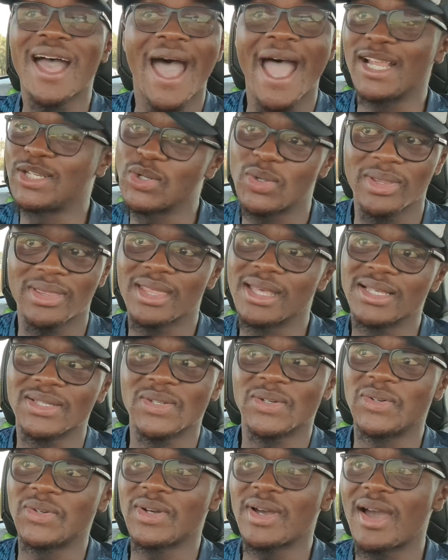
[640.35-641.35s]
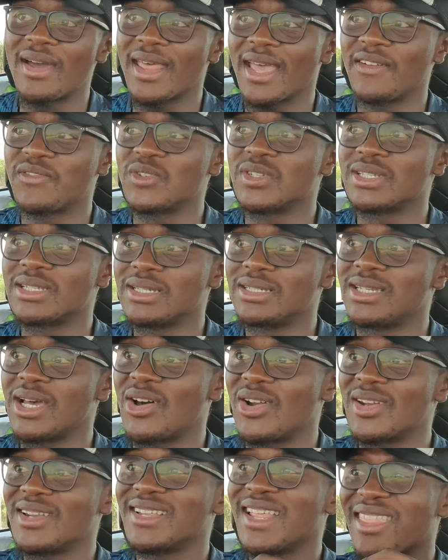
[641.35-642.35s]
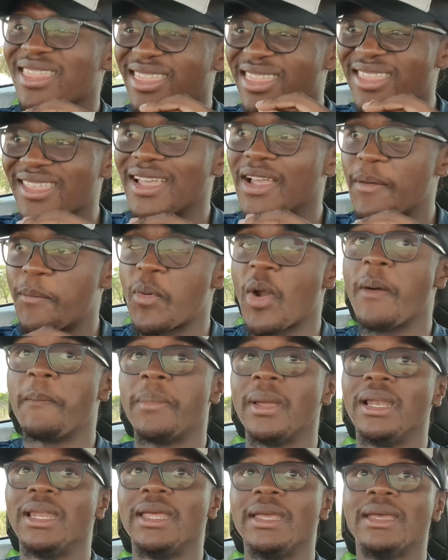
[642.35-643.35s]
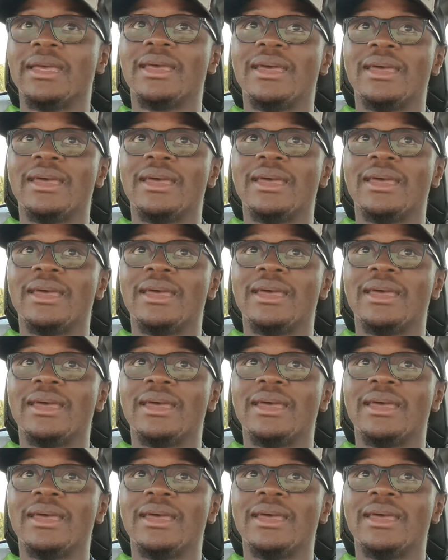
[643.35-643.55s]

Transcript: I don't think so. I'd have to sit down and think properly